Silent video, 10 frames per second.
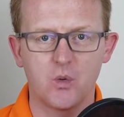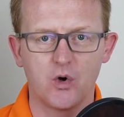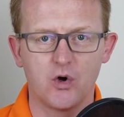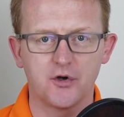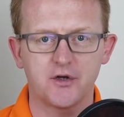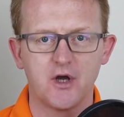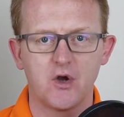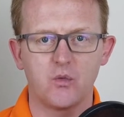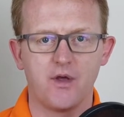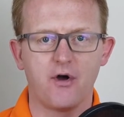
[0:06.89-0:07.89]
quote
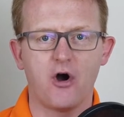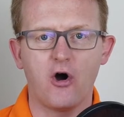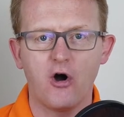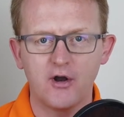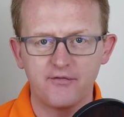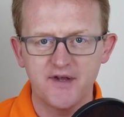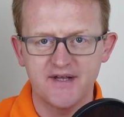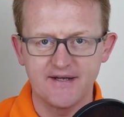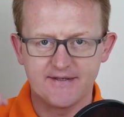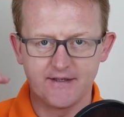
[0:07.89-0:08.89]
with all of the
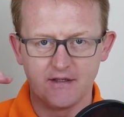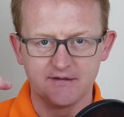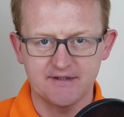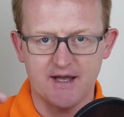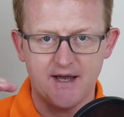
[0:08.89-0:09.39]
details,